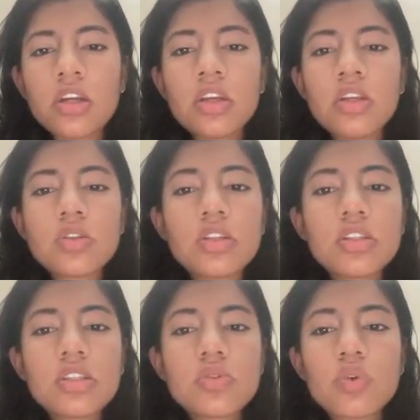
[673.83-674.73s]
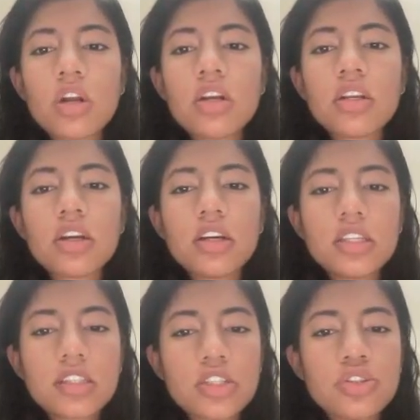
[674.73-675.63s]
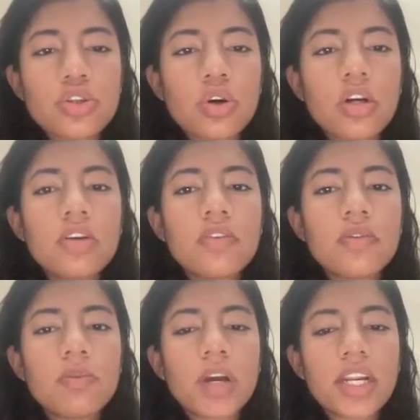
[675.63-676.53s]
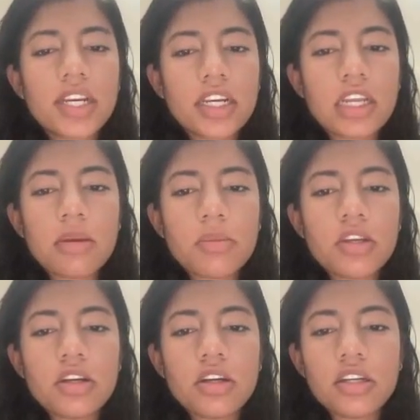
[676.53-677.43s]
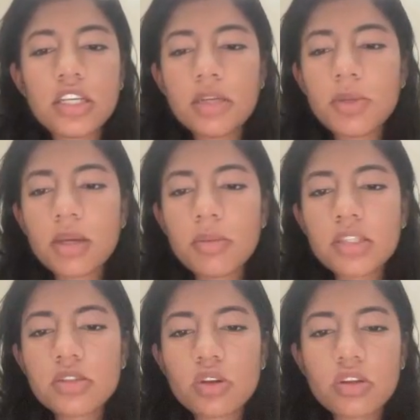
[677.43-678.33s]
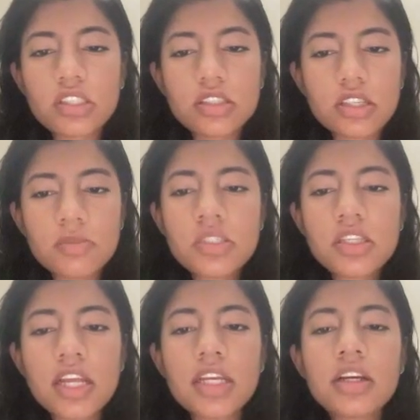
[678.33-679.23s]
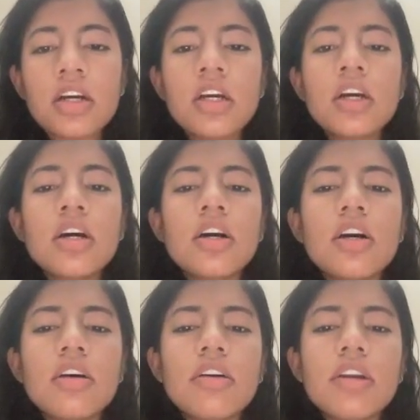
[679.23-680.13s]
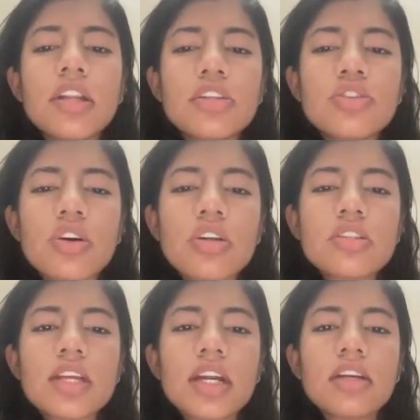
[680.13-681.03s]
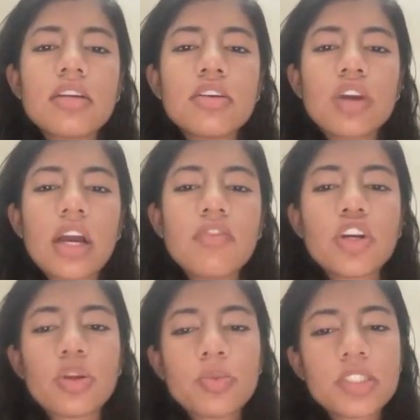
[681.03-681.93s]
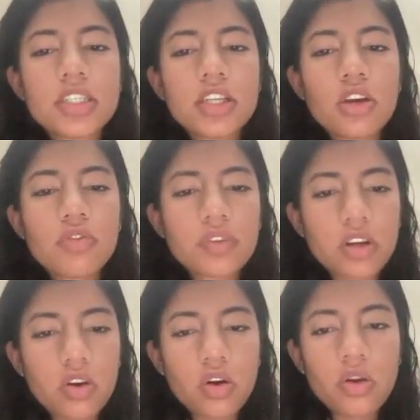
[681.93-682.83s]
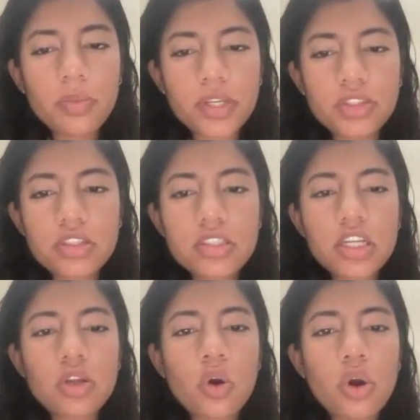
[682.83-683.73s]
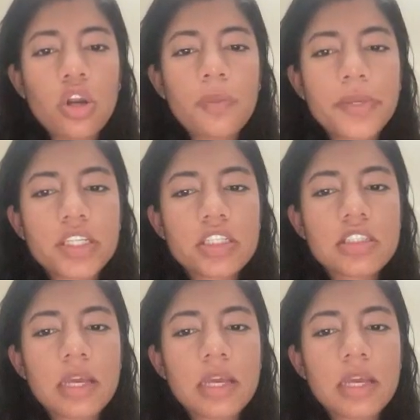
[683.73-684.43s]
So this is what is ensured by DBMS systems. Like it ensures that you have atomicity of all operations. That all operations,